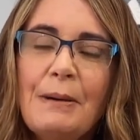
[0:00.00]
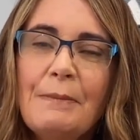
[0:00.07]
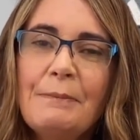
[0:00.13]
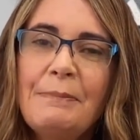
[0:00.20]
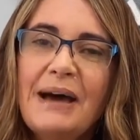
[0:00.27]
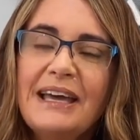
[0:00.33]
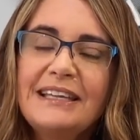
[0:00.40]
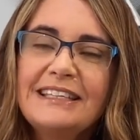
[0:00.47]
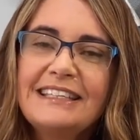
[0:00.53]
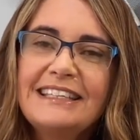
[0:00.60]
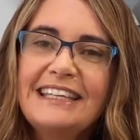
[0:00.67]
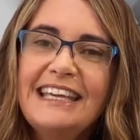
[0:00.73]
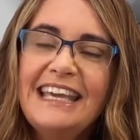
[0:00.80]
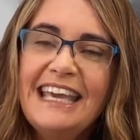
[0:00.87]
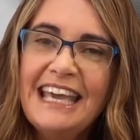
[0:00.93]
But
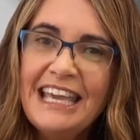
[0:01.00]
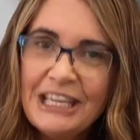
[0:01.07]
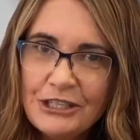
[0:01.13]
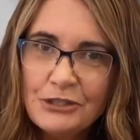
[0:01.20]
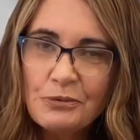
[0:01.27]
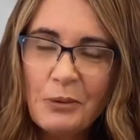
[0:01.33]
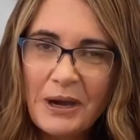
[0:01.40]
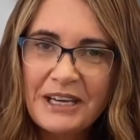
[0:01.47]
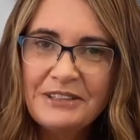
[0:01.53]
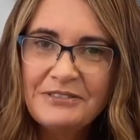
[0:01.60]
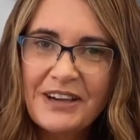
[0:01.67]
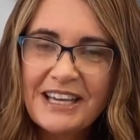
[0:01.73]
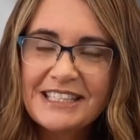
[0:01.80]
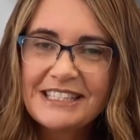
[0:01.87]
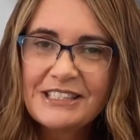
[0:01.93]
each one of
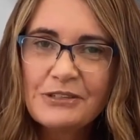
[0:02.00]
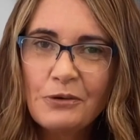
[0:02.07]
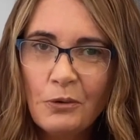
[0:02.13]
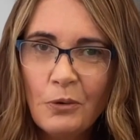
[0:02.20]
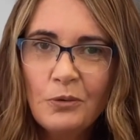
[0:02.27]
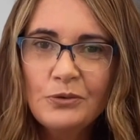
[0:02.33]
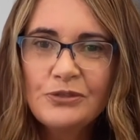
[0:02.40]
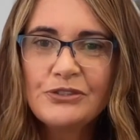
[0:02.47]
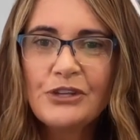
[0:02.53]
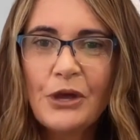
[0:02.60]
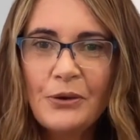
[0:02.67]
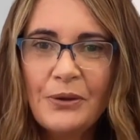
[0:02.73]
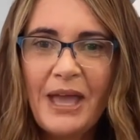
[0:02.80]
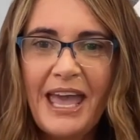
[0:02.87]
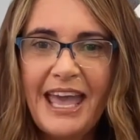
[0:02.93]
us also
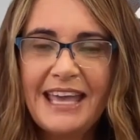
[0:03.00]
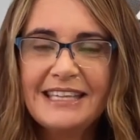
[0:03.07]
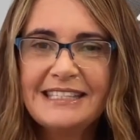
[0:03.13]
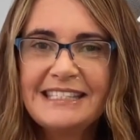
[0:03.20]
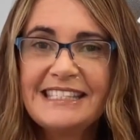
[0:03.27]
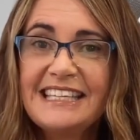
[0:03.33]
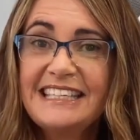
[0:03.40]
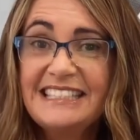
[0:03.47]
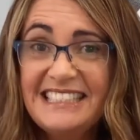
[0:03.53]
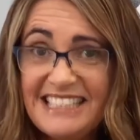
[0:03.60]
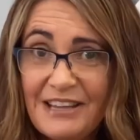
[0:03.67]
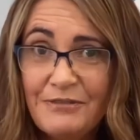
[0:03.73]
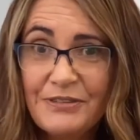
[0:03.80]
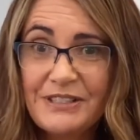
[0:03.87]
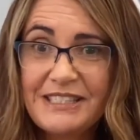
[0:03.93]
has
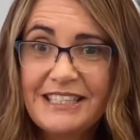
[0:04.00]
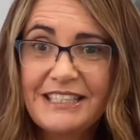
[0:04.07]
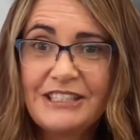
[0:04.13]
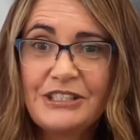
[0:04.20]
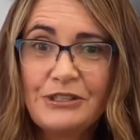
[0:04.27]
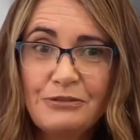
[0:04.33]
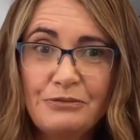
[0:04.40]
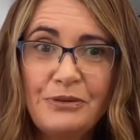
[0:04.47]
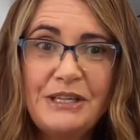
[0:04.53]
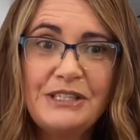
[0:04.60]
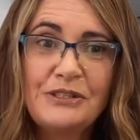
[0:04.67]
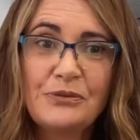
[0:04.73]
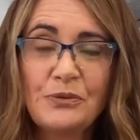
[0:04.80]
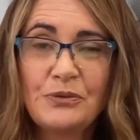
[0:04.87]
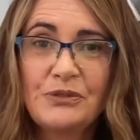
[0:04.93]
deficit
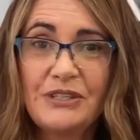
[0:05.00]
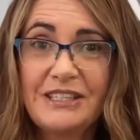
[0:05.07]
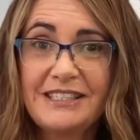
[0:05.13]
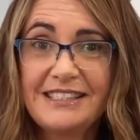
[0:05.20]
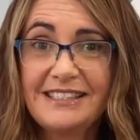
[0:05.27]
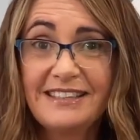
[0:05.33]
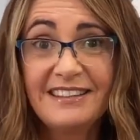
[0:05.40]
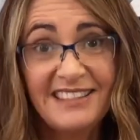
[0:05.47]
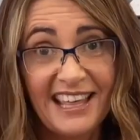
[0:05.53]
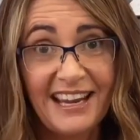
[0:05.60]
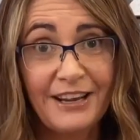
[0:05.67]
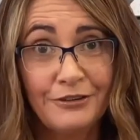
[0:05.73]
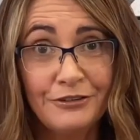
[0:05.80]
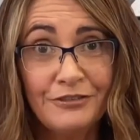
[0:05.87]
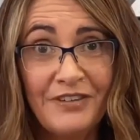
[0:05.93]
resources that
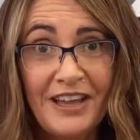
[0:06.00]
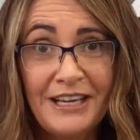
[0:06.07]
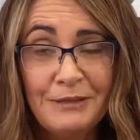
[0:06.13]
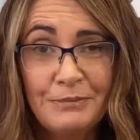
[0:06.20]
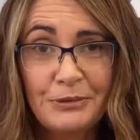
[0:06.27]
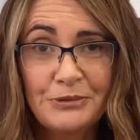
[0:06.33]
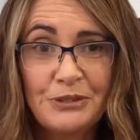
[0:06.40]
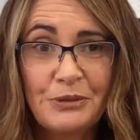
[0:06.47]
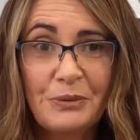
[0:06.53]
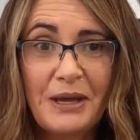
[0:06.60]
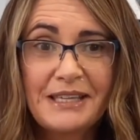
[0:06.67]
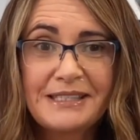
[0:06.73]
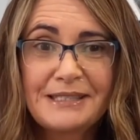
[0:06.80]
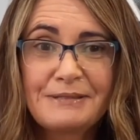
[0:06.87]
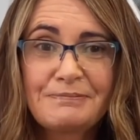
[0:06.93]
are available to
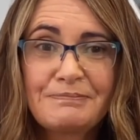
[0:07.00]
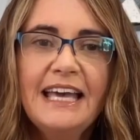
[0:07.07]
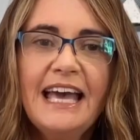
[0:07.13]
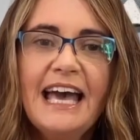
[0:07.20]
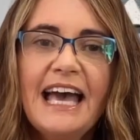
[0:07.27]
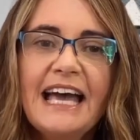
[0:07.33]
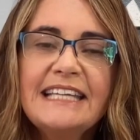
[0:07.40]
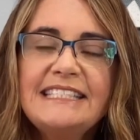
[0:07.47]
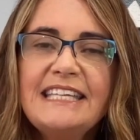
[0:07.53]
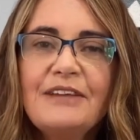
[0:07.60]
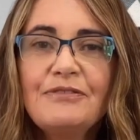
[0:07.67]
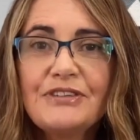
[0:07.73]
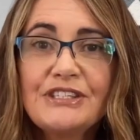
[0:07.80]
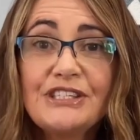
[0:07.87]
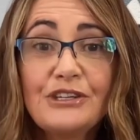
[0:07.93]
us. A
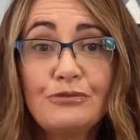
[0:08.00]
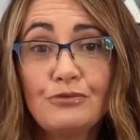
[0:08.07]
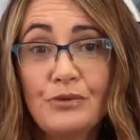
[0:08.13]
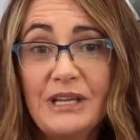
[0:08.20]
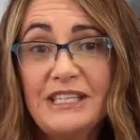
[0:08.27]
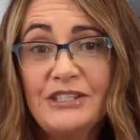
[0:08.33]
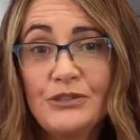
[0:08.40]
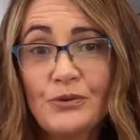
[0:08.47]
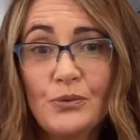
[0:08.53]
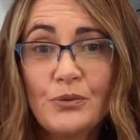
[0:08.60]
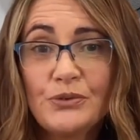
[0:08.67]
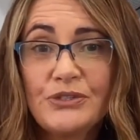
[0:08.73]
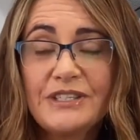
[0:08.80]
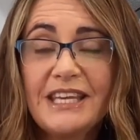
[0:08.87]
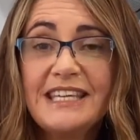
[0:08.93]
deficit
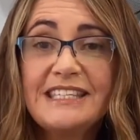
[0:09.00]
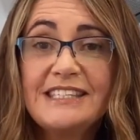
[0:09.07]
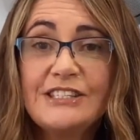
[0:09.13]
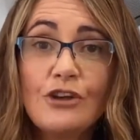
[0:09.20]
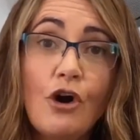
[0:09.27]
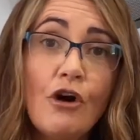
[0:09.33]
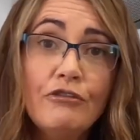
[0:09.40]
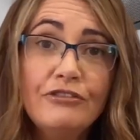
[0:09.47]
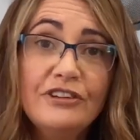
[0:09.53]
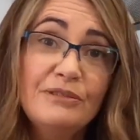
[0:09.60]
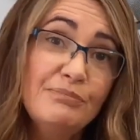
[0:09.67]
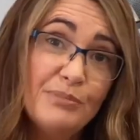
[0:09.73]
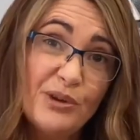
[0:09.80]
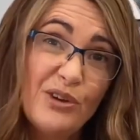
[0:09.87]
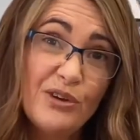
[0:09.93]
resource is
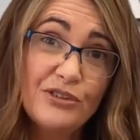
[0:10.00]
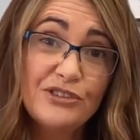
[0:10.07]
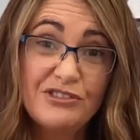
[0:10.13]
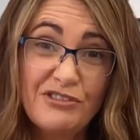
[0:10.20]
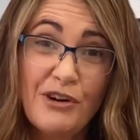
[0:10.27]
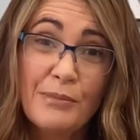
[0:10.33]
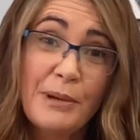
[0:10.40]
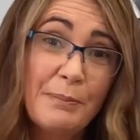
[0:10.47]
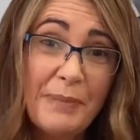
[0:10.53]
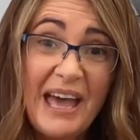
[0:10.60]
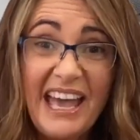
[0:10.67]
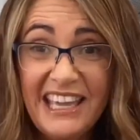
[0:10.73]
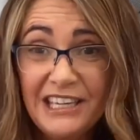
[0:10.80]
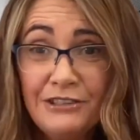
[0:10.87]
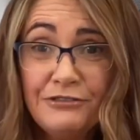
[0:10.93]
often birthed from a
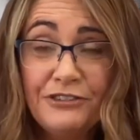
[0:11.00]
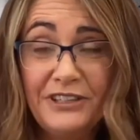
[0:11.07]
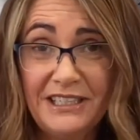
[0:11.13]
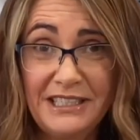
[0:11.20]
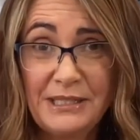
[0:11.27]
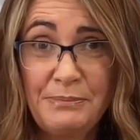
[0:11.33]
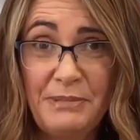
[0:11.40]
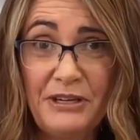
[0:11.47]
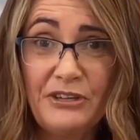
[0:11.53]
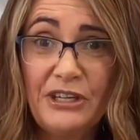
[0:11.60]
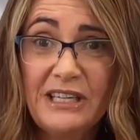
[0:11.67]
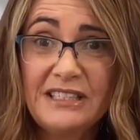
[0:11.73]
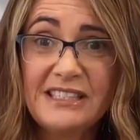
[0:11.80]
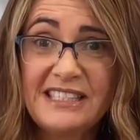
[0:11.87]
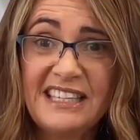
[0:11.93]
painful
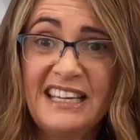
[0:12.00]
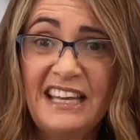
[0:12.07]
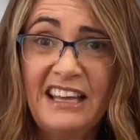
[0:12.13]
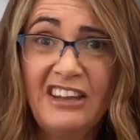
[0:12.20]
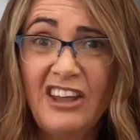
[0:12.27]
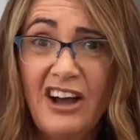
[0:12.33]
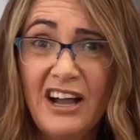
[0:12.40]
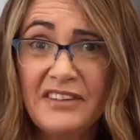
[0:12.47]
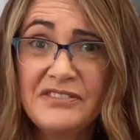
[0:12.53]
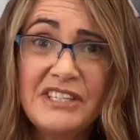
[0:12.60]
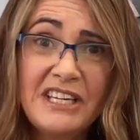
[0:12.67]
experience in our lives,